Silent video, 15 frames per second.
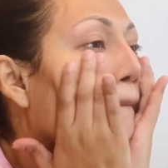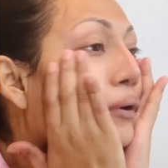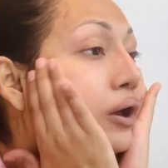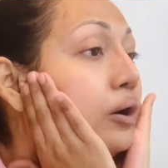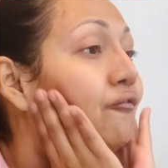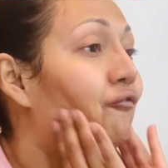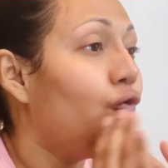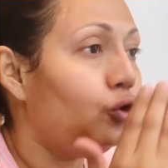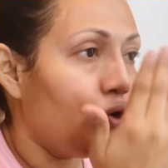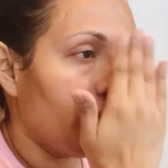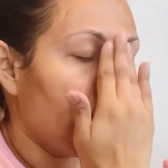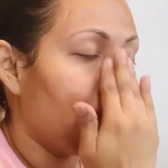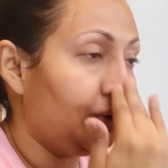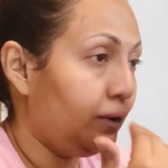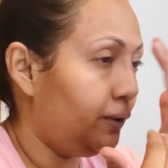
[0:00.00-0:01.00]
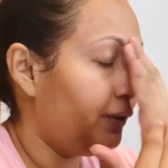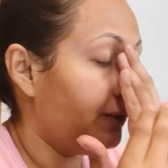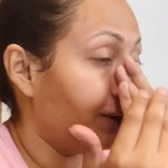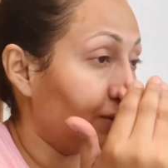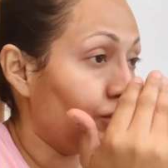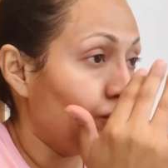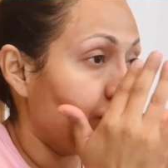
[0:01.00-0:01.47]
avoid or
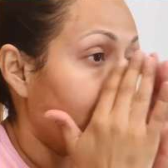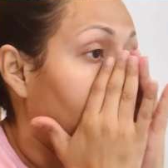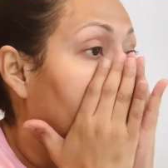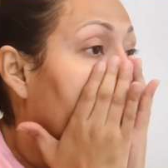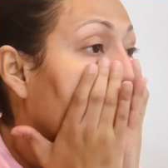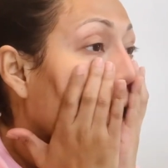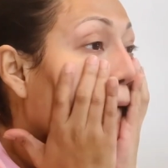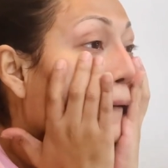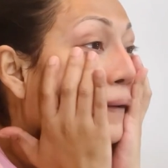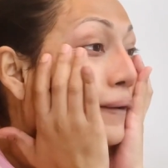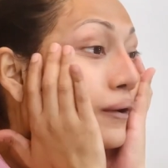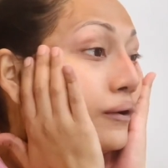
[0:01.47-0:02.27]
ignore your neck,